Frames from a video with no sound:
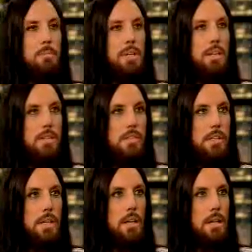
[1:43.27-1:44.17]
me.
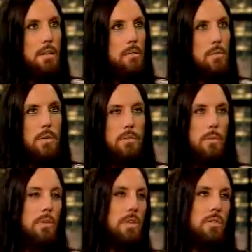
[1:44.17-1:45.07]
We
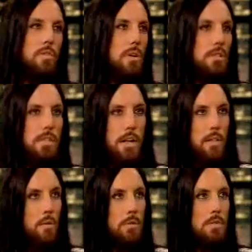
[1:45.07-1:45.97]
were doing drugs
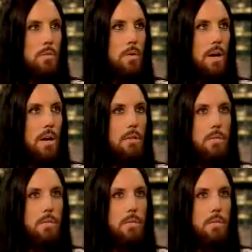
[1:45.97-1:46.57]
together once in a while.